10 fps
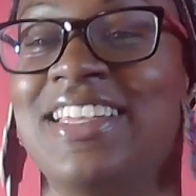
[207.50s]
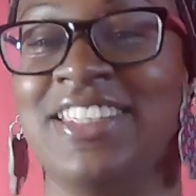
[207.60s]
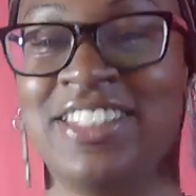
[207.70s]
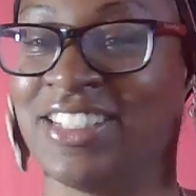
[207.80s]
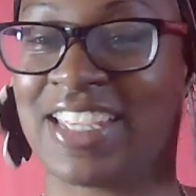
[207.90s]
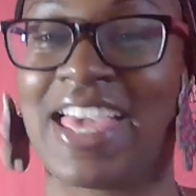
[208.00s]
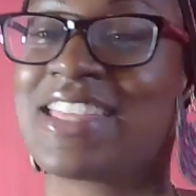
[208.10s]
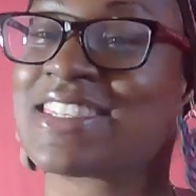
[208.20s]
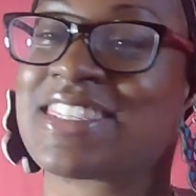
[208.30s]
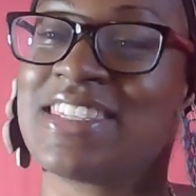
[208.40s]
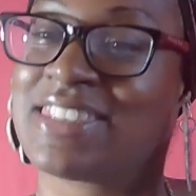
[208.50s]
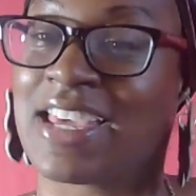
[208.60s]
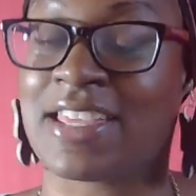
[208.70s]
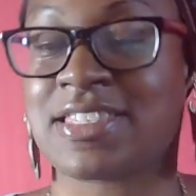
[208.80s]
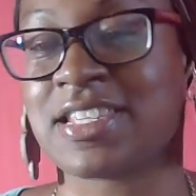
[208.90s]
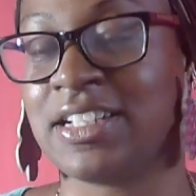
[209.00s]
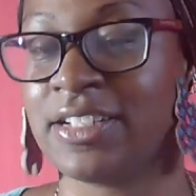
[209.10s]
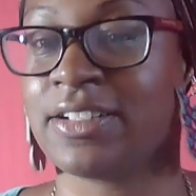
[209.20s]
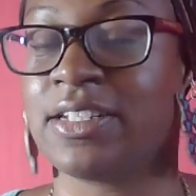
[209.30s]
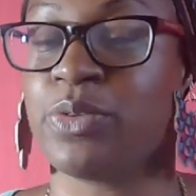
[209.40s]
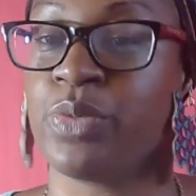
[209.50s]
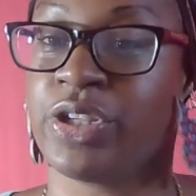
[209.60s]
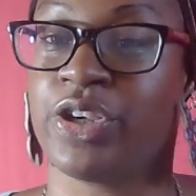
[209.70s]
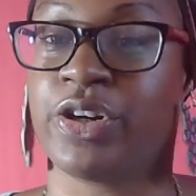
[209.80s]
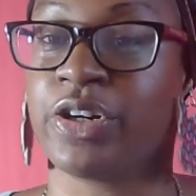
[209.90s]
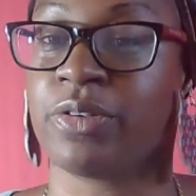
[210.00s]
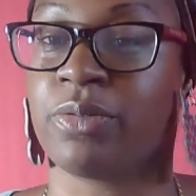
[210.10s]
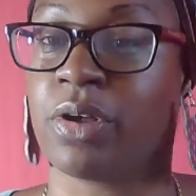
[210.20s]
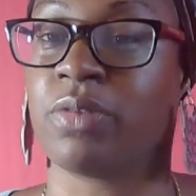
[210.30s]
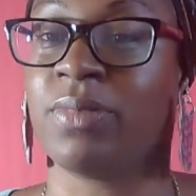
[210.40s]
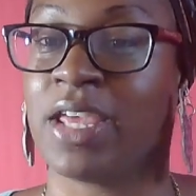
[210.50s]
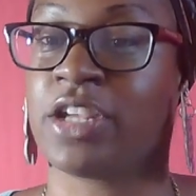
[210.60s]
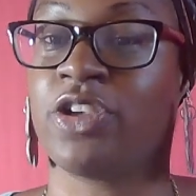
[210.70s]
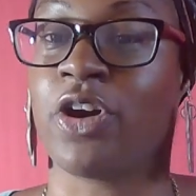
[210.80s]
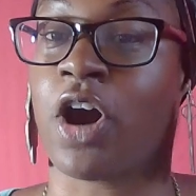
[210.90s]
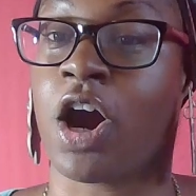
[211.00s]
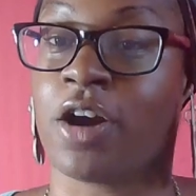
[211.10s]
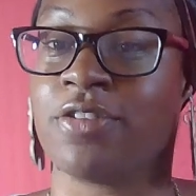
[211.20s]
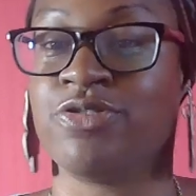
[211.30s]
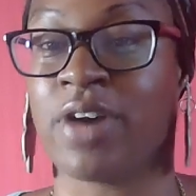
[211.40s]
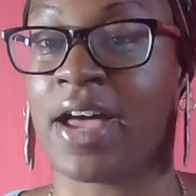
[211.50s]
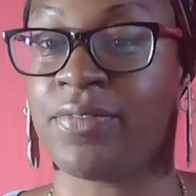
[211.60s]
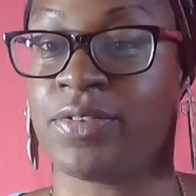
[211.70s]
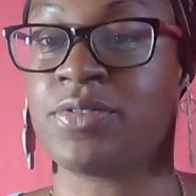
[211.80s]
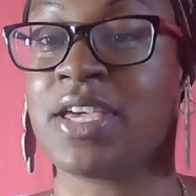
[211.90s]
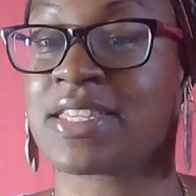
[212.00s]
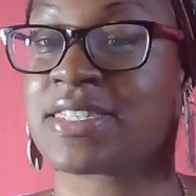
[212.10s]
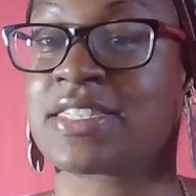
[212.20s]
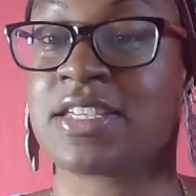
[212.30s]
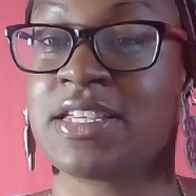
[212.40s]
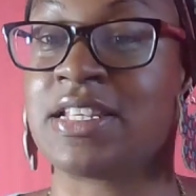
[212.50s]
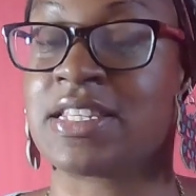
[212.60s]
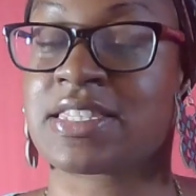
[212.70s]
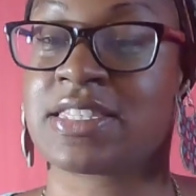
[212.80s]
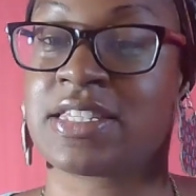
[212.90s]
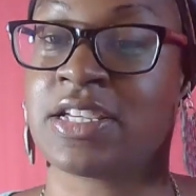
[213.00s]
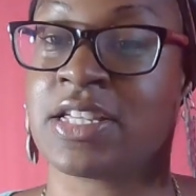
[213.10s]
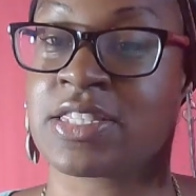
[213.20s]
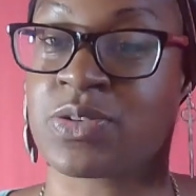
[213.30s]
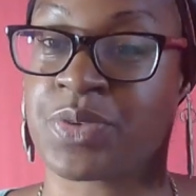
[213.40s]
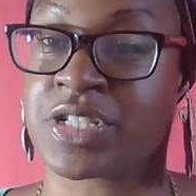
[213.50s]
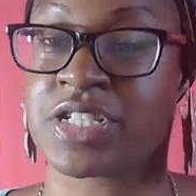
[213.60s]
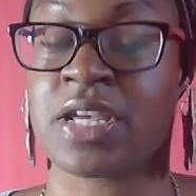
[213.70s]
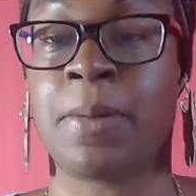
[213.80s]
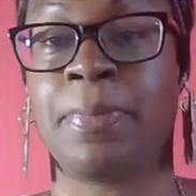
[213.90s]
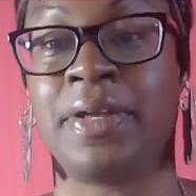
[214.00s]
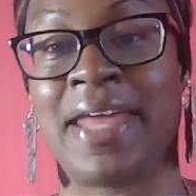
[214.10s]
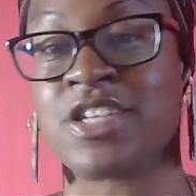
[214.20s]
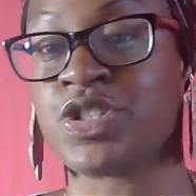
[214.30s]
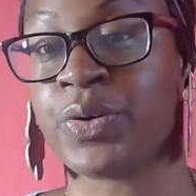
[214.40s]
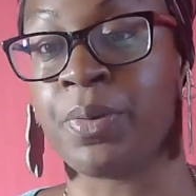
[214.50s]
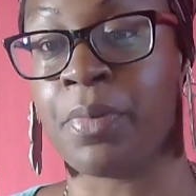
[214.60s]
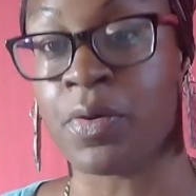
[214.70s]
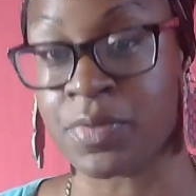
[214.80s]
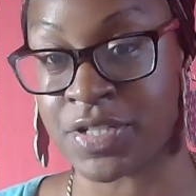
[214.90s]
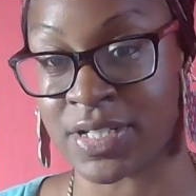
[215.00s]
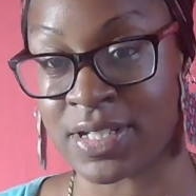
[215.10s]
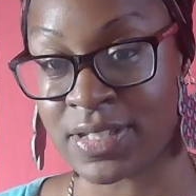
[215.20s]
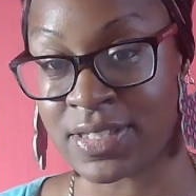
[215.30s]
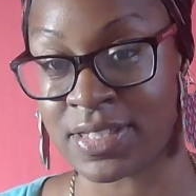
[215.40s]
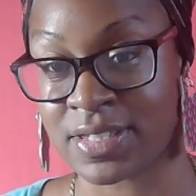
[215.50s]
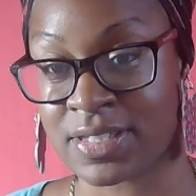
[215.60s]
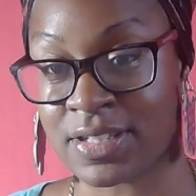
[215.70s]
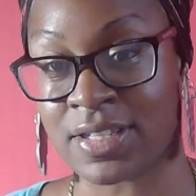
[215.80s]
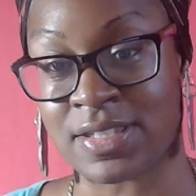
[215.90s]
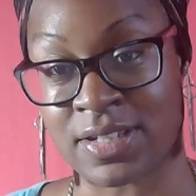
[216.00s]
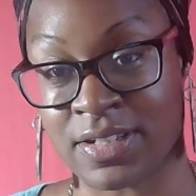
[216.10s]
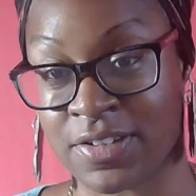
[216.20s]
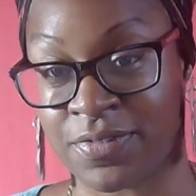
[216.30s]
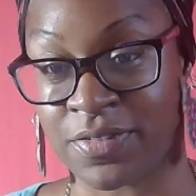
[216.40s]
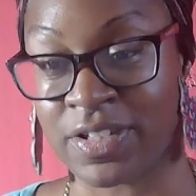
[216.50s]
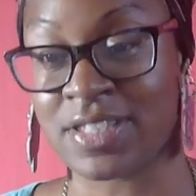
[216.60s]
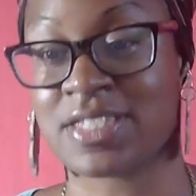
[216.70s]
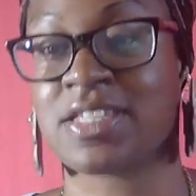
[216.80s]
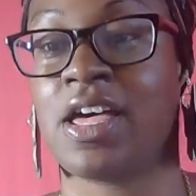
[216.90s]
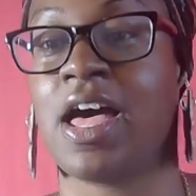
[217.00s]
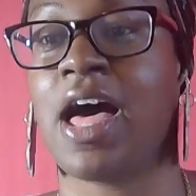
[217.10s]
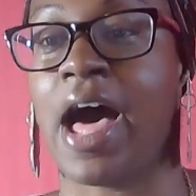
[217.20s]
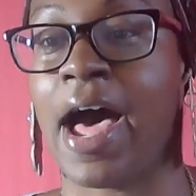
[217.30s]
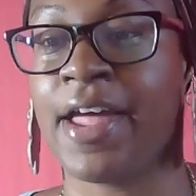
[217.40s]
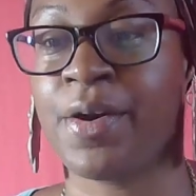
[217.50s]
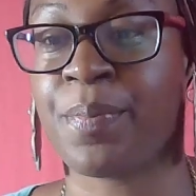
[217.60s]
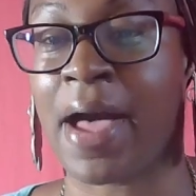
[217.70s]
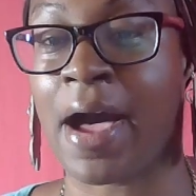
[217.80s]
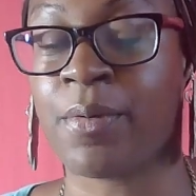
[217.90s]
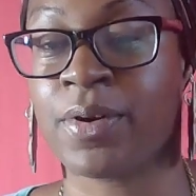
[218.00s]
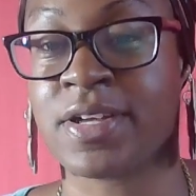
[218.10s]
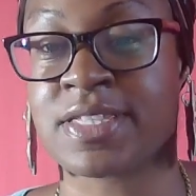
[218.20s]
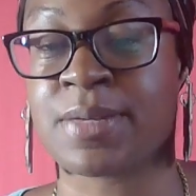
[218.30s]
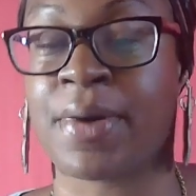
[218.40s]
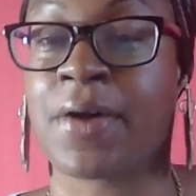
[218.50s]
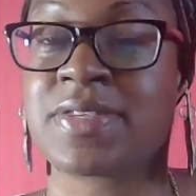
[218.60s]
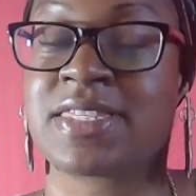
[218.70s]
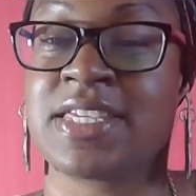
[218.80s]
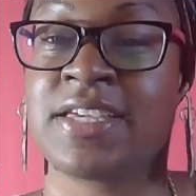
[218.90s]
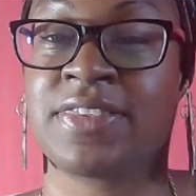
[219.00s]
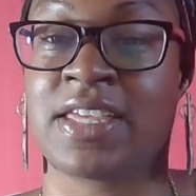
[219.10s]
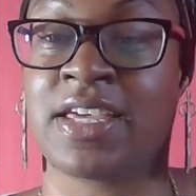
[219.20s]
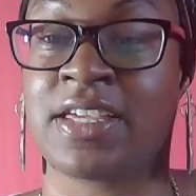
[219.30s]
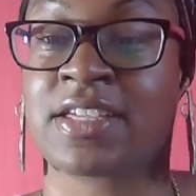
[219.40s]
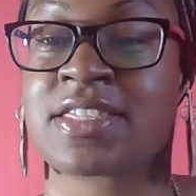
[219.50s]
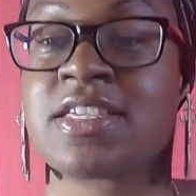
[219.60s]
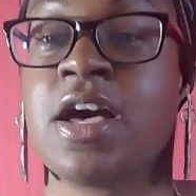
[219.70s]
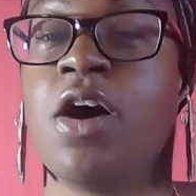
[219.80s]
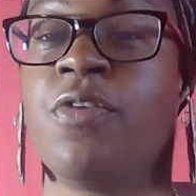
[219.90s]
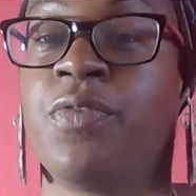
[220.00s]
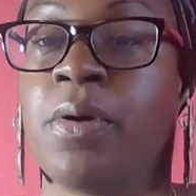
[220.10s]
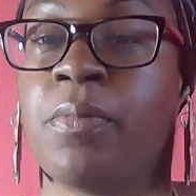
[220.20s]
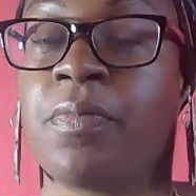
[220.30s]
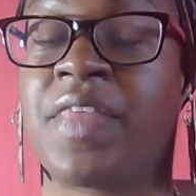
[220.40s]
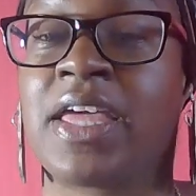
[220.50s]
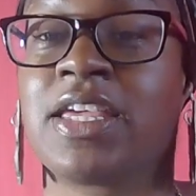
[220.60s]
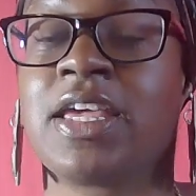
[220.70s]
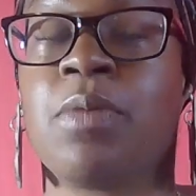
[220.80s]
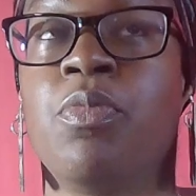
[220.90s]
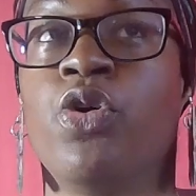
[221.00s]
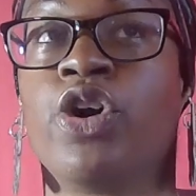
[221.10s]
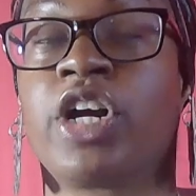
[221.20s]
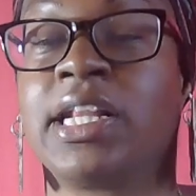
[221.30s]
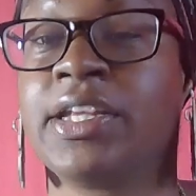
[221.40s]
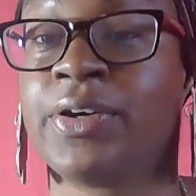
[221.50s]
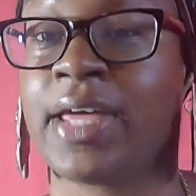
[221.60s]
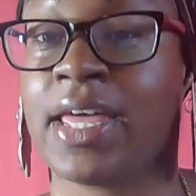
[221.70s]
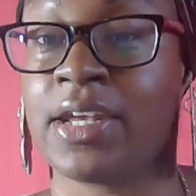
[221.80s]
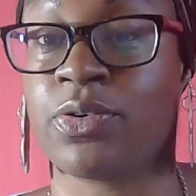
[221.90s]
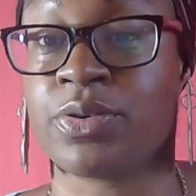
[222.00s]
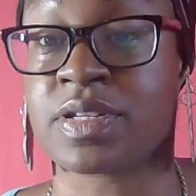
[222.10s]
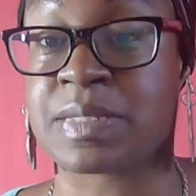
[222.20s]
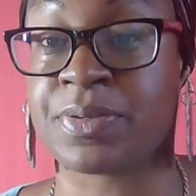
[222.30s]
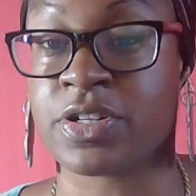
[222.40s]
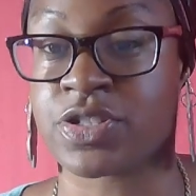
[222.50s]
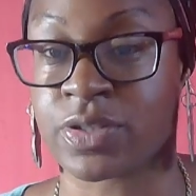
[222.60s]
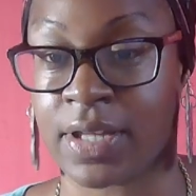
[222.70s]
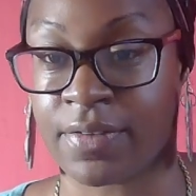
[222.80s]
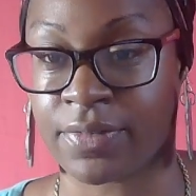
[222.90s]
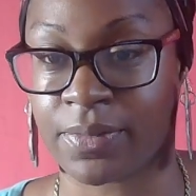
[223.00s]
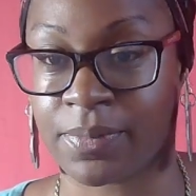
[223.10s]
you can't see things clearly when you're letting your heart drive you. Yes, it's good to listen to your intuition, but not your emotions. It's a difference. Higher power is about seeing things from thinking more clear-headed on a spiritual level.